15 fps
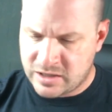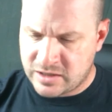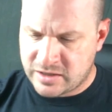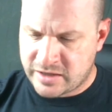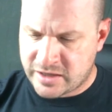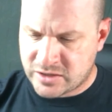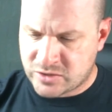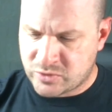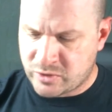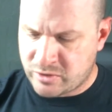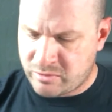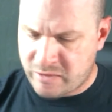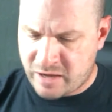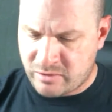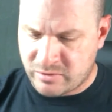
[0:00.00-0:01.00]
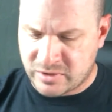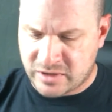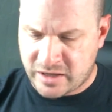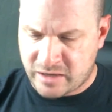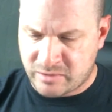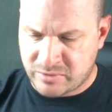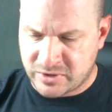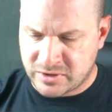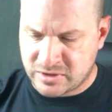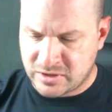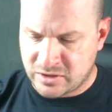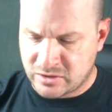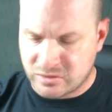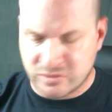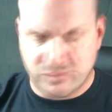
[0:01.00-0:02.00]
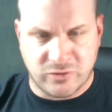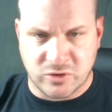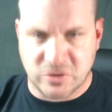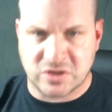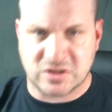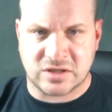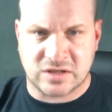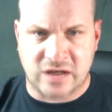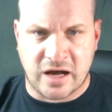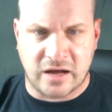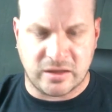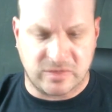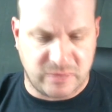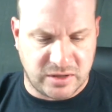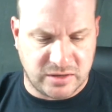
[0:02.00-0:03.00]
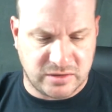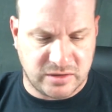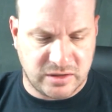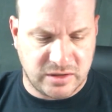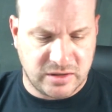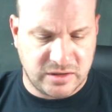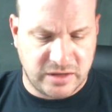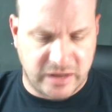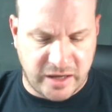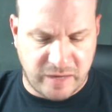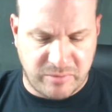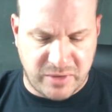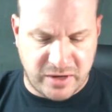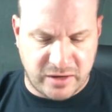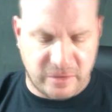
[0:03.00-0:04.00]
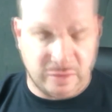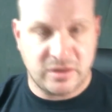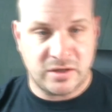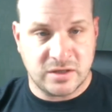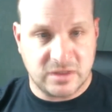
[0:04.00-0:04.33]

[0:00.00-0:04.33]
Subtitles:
That's where I'm at with that. But, the Forces are solid, man. They got better.